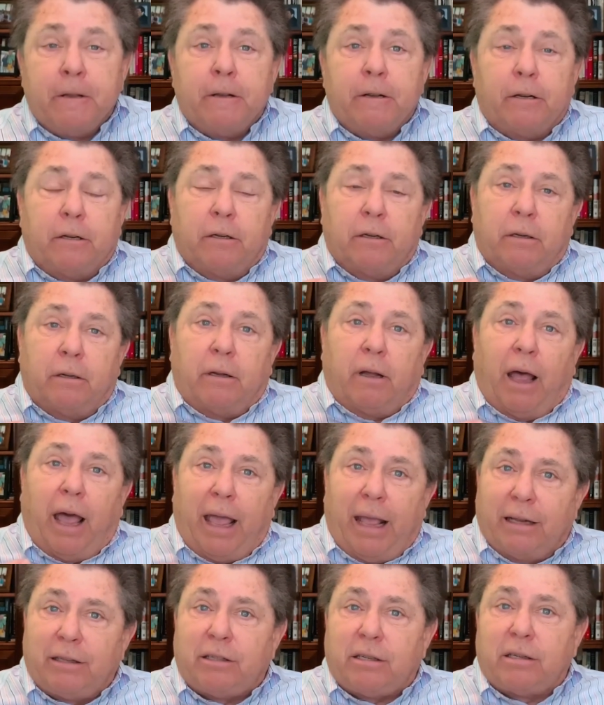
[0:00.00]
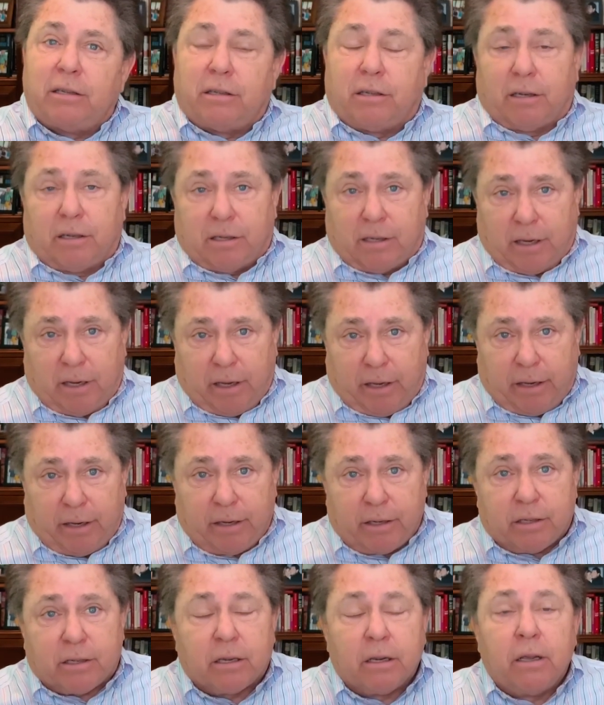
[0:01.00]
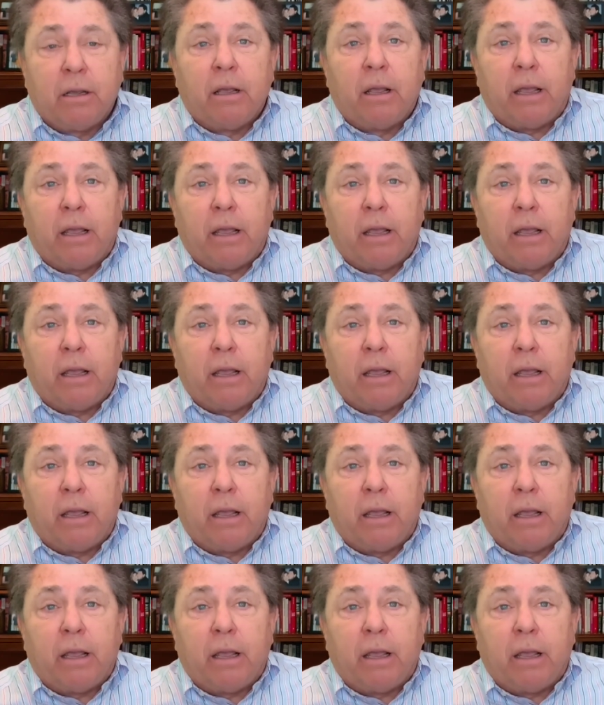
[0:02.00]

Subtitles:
Hansen's disease